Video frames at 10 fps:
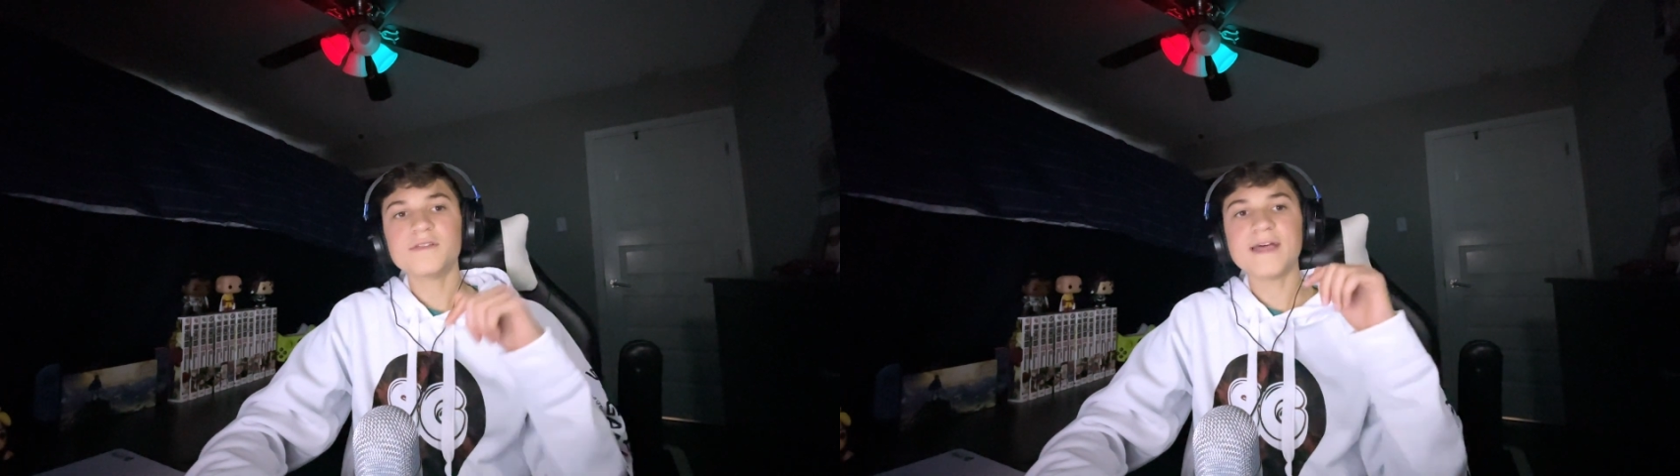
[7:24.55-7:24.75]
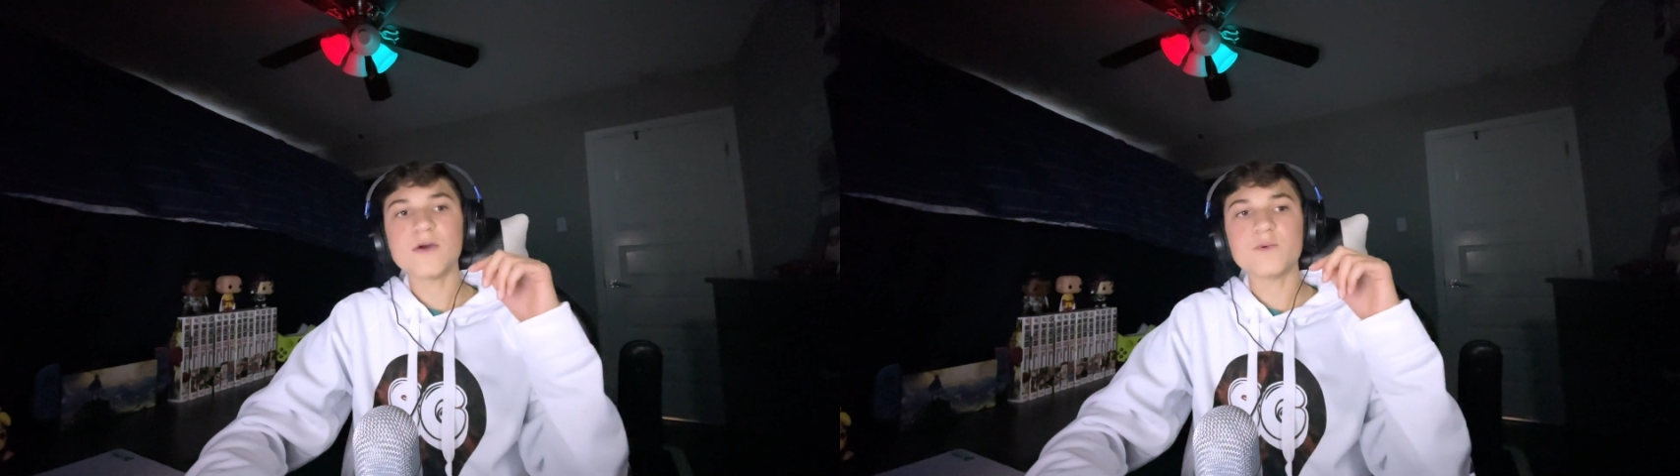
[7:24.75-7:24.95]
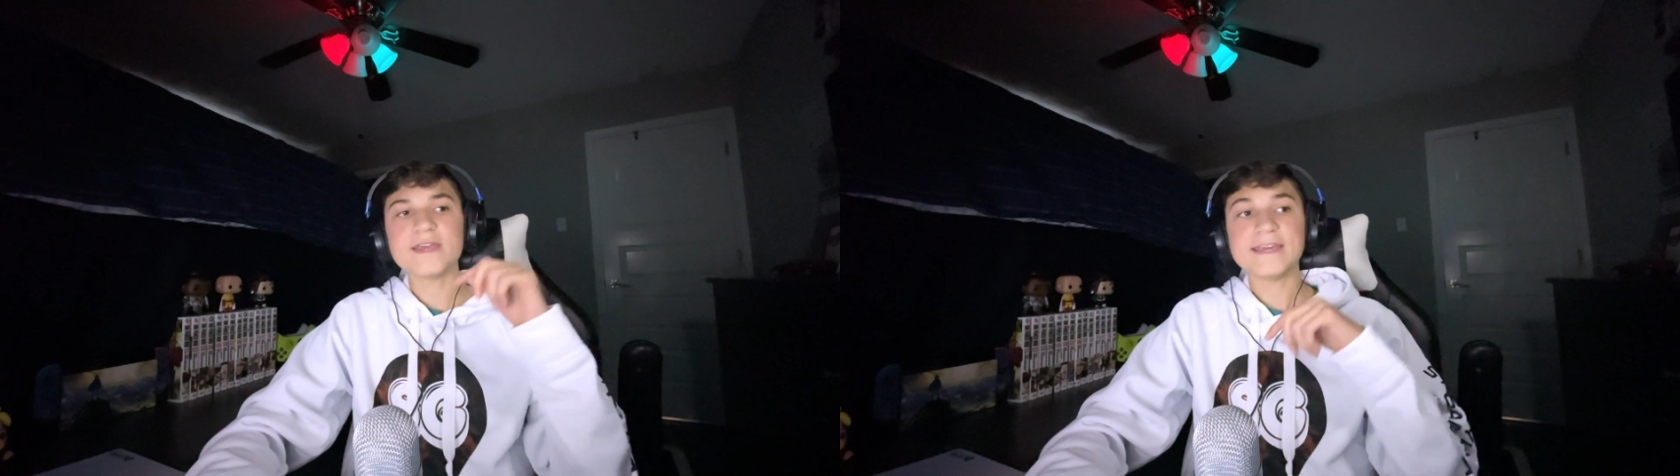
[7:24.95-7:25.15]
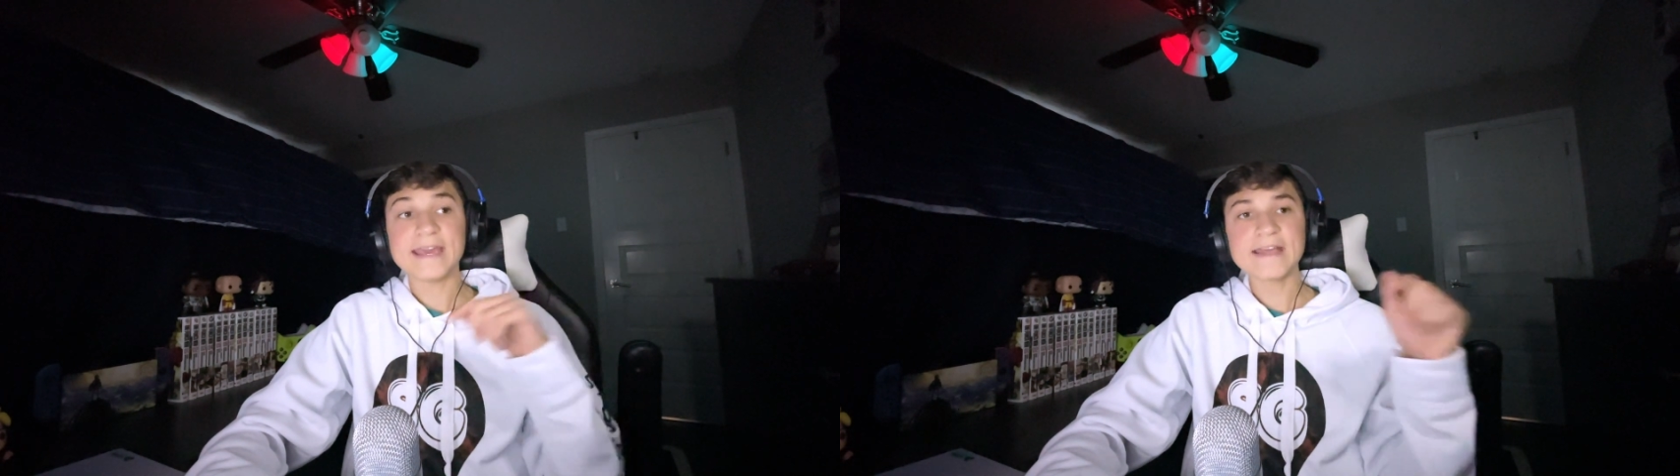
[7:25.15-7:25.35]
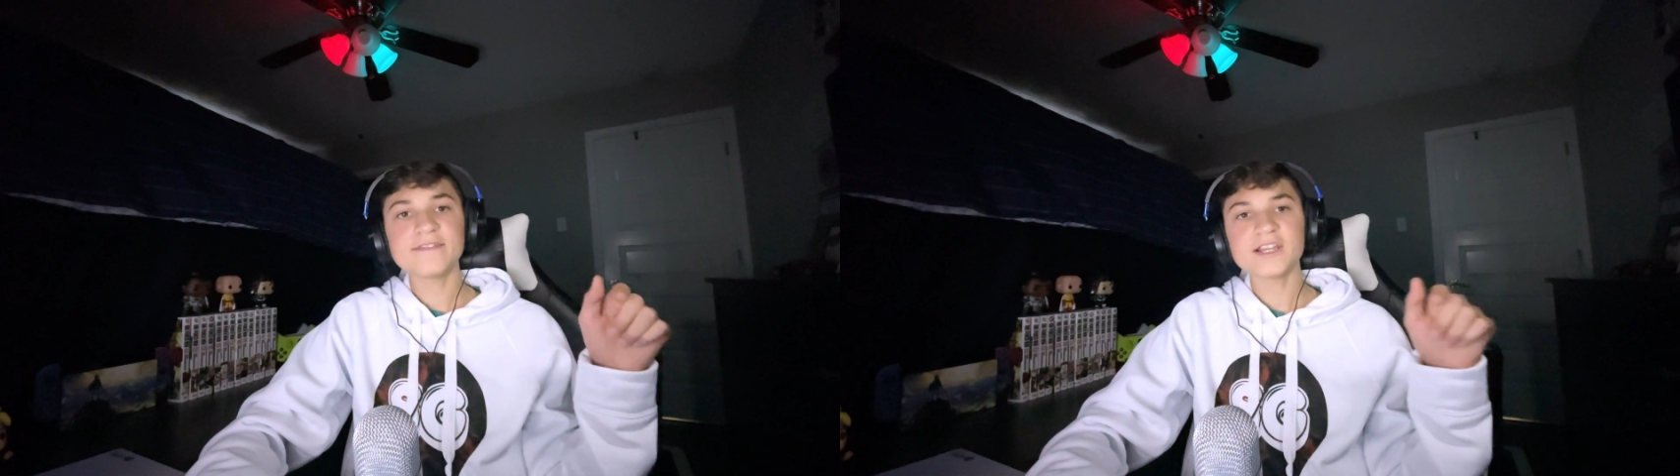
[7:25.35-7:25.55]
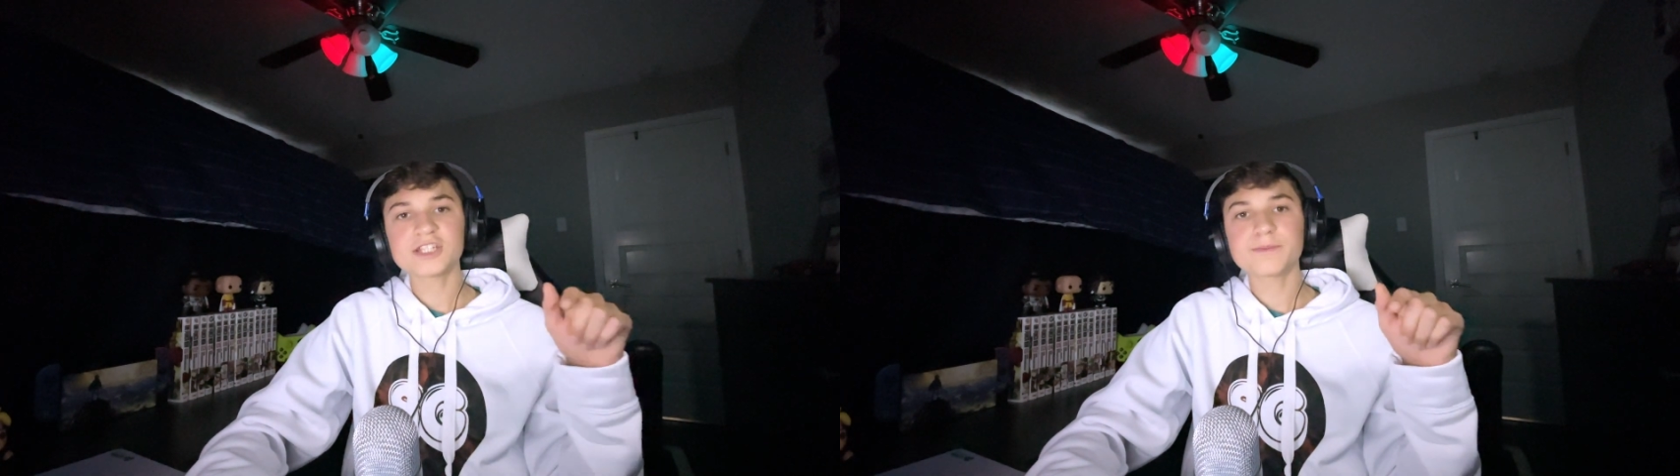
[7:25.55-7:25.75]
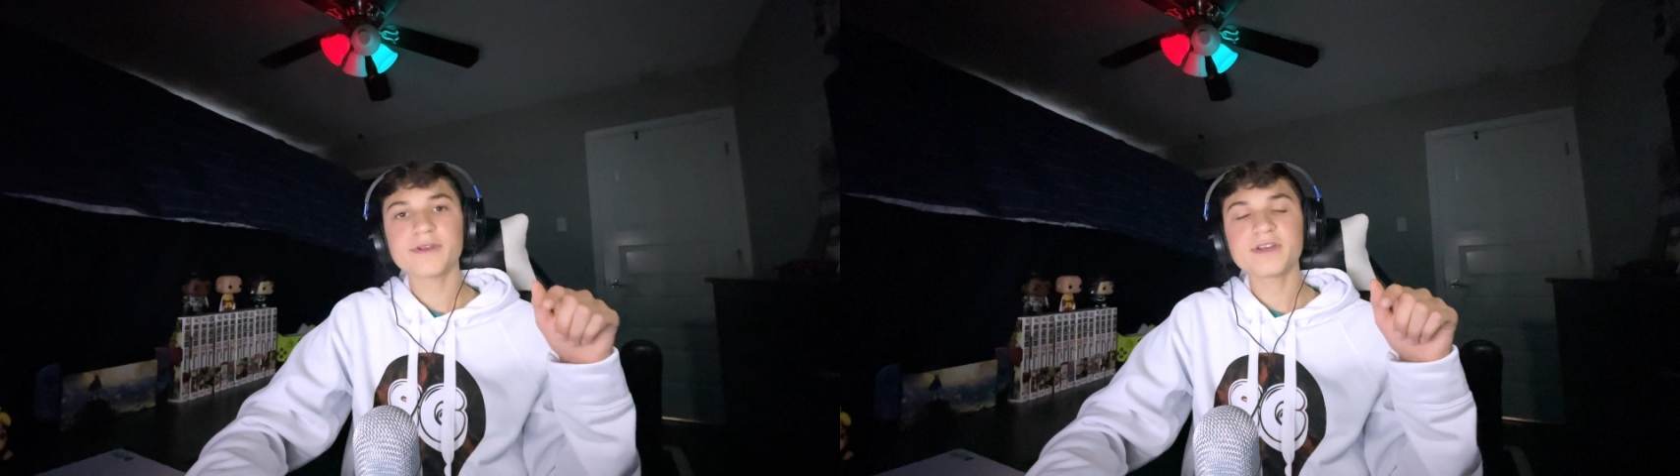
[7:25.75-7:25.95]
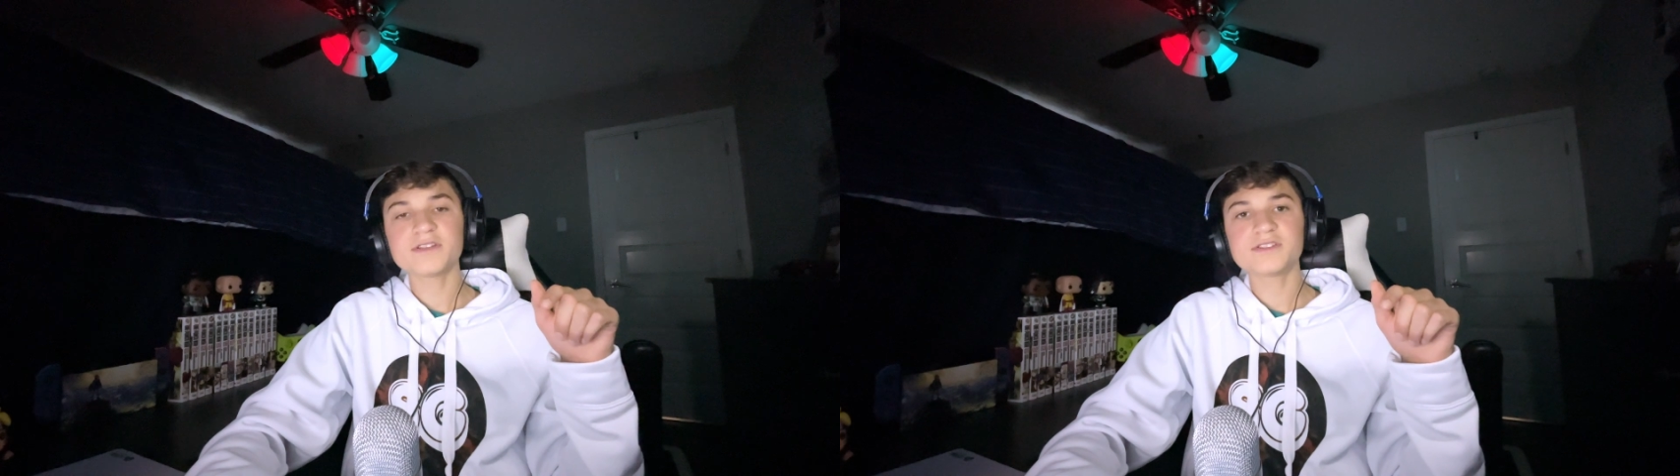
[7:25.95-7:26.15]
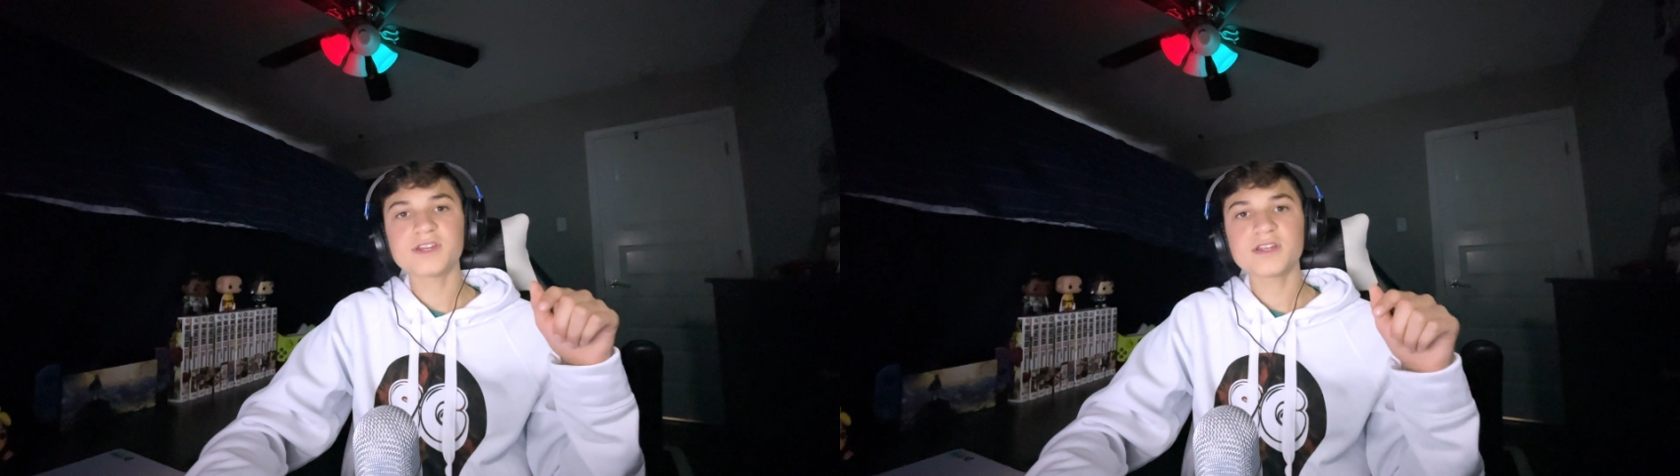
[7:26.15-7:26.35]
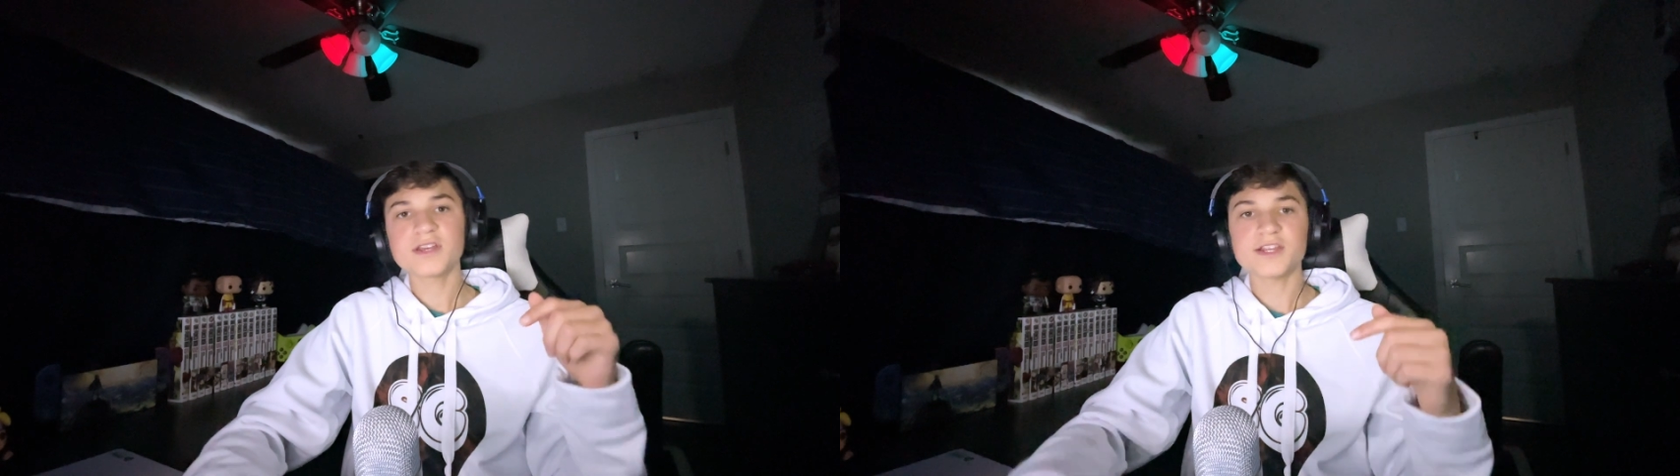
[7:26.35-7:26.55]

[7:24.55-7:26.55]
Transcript: that we get these spud guns in